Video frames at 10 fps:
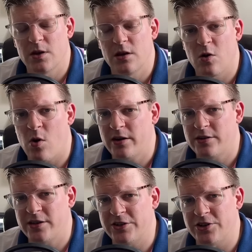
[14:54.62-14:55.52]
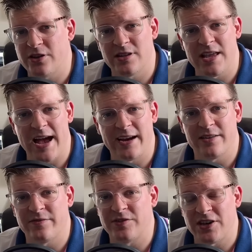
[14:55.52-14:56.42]
Quantization is the act
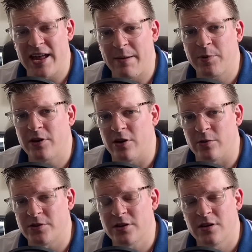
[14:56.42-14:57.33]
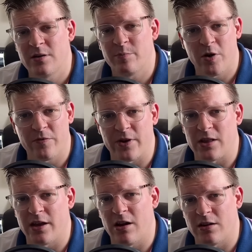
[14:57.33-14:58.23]
of snapping notes
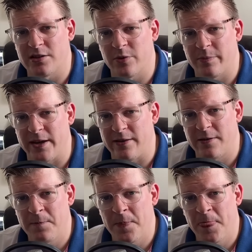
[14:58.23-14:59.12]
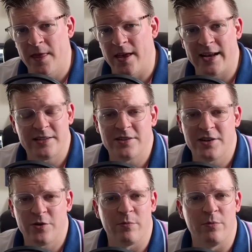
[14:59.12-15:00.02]
perfectly onto a beat. In essence,
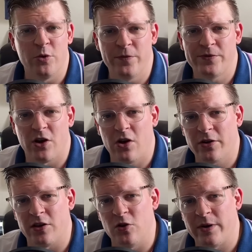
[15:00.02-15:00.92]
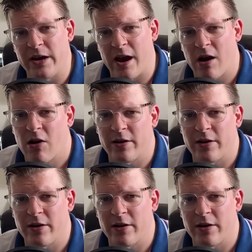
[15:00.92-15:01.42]
it removes all human error in